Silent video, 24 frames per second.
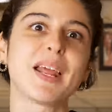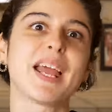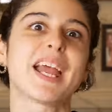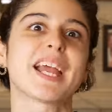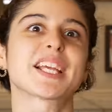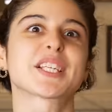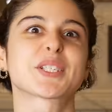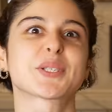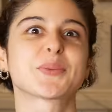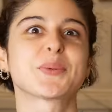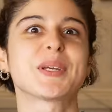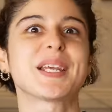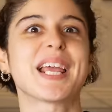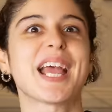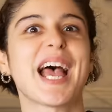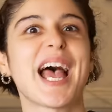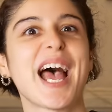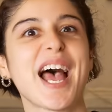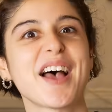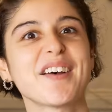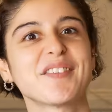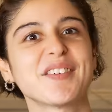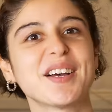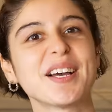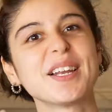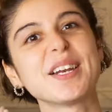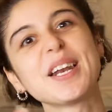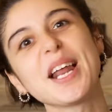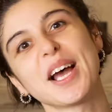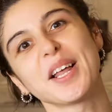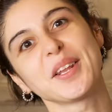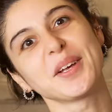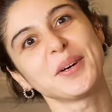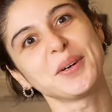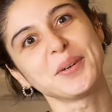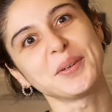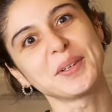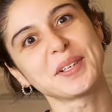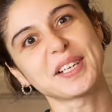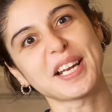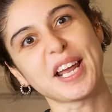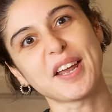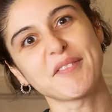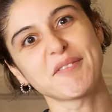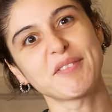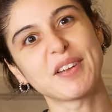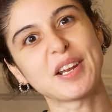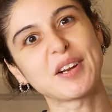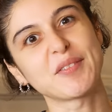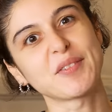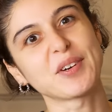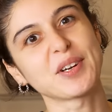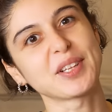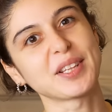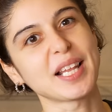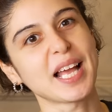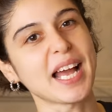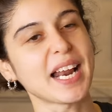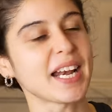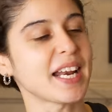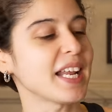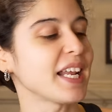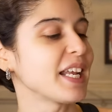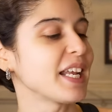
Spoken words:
next, we have another old-time favorite that